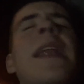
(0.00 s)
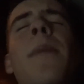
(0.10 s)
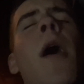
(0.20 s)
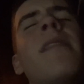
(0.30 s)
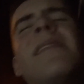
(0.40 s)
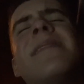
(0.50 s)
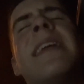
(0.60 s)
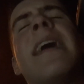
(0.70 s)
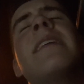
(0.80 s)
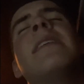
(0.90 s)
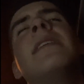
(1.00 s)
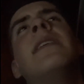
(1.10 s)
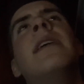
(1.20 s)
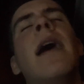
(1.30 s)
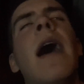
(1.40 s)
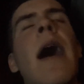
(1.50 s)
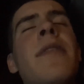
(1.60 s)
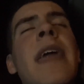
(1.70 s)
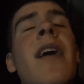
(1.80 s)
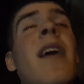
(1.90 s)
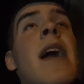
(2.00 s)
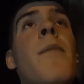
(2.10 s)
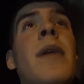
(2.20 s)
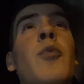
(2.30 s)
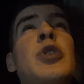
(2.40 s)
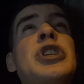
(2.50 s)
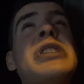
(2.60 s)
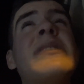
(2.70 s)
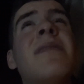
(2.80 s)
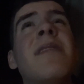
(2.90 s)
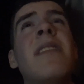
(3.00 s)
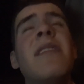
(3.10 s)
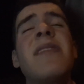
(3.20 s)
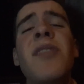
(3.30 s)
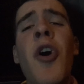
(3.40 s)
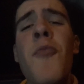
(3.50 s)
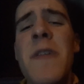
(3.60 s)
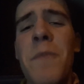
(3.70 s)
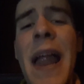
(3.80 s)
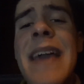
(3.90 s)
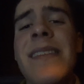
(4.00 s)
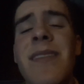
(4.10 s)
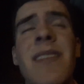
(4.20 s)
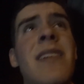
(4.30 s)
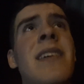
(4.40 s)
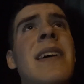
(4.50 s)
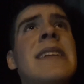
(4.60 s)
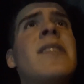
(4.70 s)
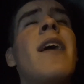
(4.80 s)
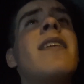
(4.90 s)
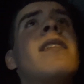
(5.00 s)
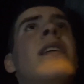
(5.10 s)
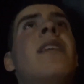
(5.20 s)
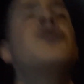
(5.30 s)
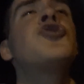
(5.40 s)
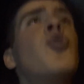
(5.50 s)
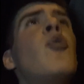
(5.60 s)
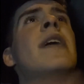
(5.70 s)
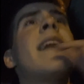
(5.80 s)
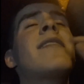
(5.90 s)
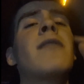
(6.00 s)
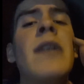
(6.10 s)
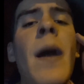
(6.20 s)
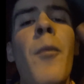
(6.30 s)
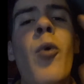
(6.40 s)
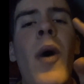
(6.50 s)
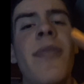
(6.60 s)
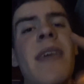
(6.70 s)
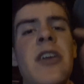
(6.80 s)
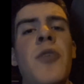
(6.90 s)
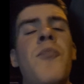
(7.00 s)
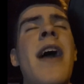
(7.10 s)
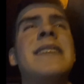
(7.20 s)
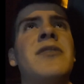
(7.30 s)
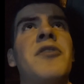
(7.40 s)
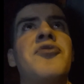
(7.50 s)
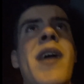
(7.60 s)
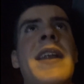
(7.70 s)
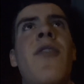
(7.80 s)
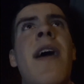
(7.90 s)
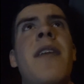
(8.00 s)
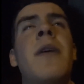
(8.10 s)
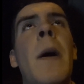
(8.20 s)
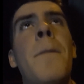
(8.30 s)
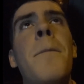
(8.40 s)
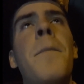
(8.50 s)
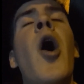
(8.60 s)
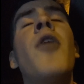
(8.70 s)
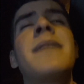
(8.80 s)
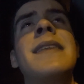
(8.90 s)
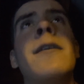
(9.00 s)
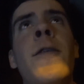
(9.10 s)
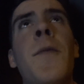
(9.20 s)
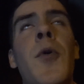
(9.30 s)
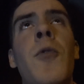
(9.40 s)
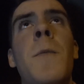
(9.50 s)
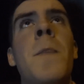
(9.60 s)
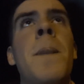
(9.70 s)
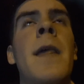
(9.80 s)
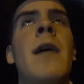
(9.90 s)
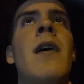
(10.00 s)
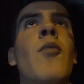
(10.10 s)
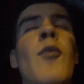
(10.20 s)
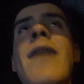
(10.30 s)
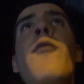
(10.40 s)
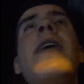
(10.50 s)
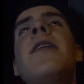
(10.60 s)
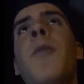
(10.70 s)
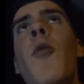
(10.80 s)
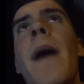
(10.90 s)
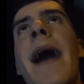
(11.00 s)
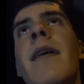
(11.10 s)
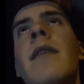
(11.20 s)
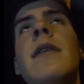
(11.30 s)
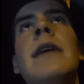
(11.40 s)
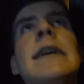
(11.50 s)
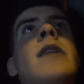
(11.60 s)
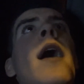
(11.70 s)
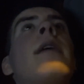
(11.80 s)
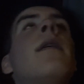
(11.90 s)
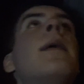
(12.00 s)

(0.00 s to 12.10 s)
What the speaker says: passes today, other than Kayembe, were just so misplaced. It's like, surely that's the number one thing you practice on the training ground. Passing the football. Whenever we get the ball back, it's like,